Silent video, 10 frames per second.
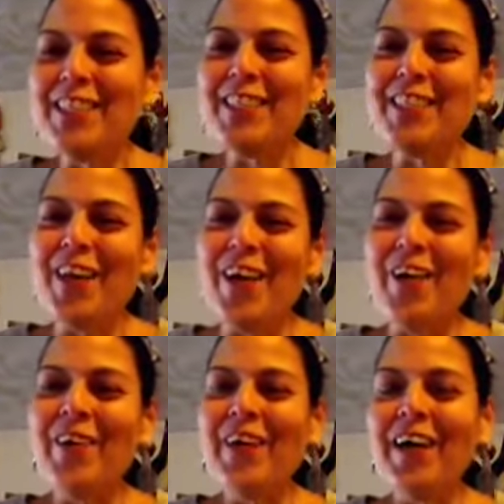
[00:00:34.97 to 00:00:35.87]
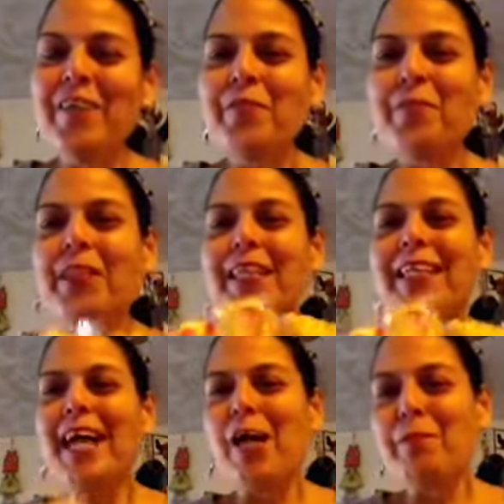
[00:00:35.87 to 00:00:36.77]
so
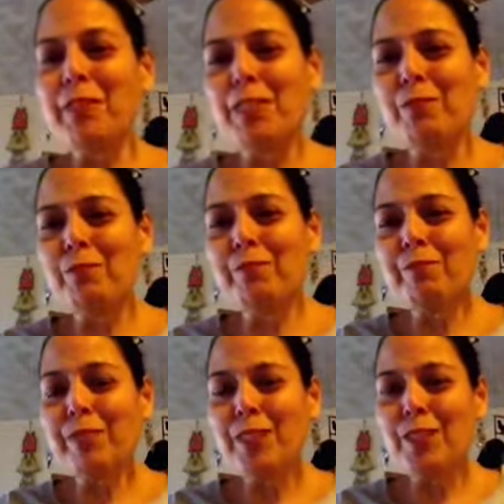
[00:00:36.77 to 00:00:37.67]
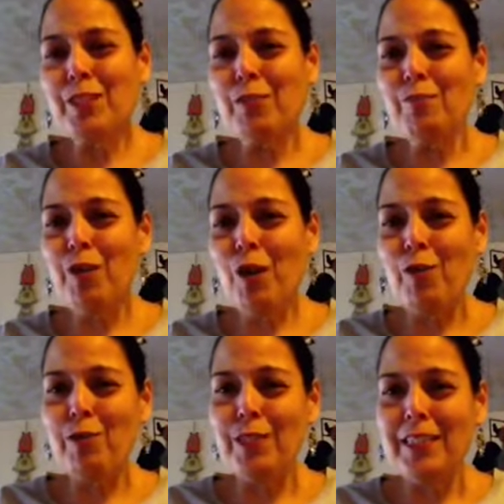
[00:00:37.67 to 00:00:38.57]
he got me some, some
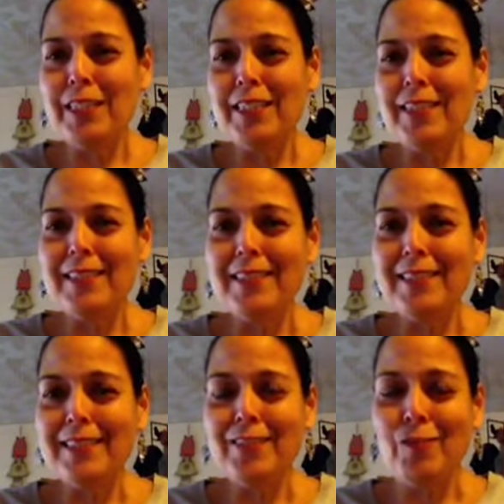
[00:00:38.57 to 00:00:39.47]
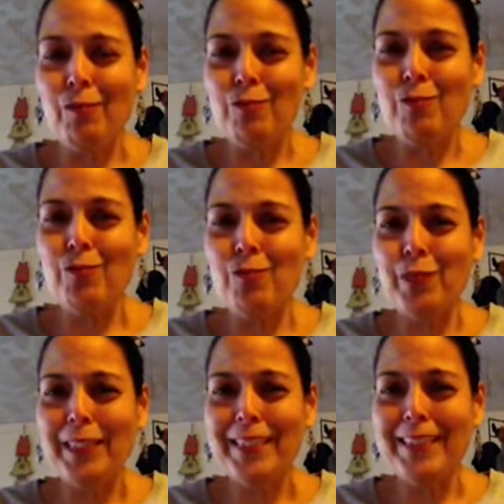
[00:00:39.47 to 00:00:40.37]
roses. So
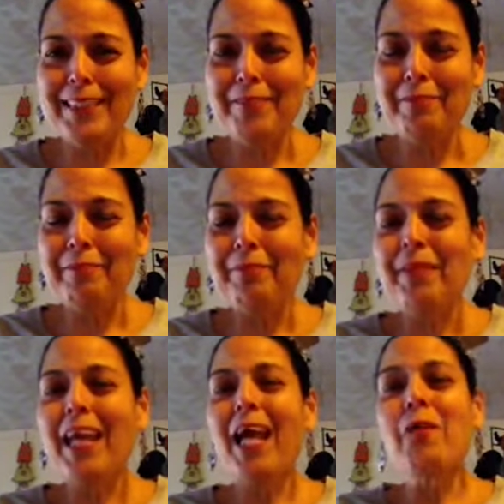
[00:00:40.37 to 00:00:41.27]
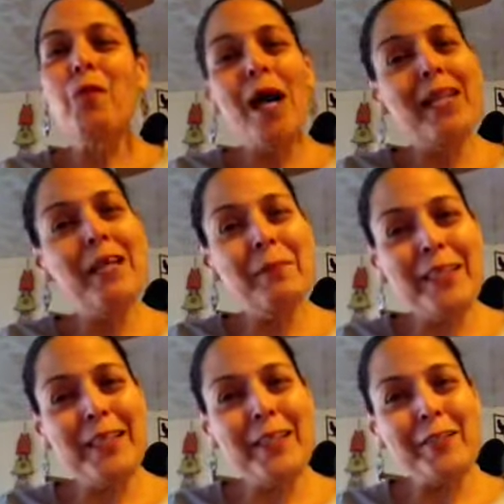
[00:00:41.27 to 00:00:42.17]
sweet. And while I'm
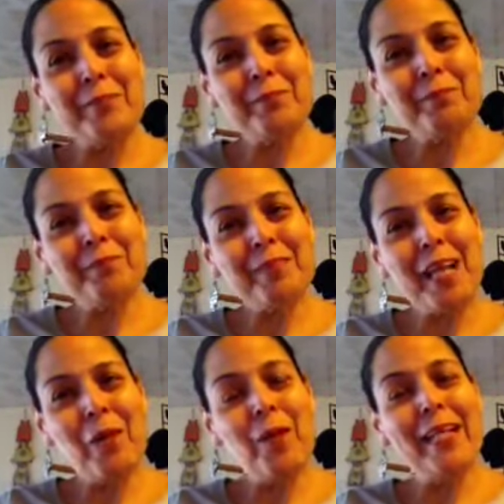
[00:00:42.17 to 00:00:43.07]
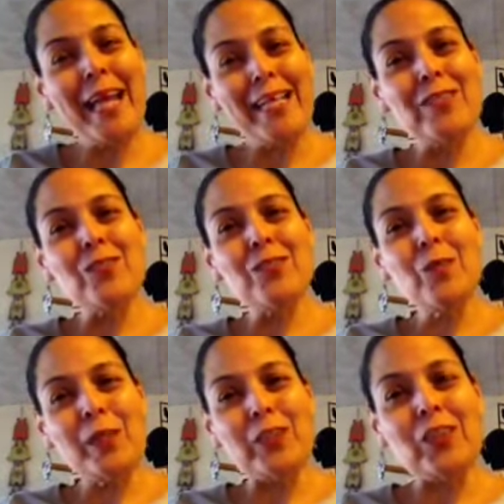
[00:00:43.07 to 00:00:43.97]
here, I want to answer a
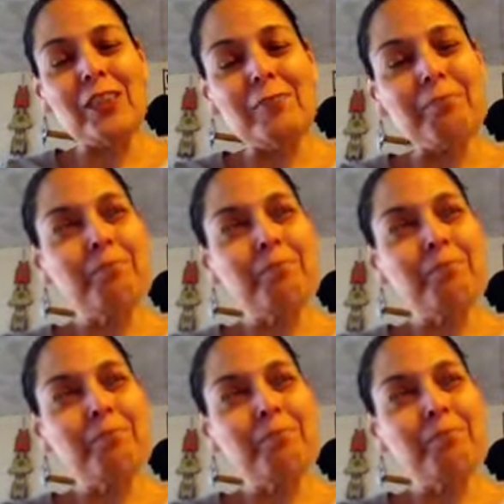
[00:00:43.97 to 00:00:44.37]
question.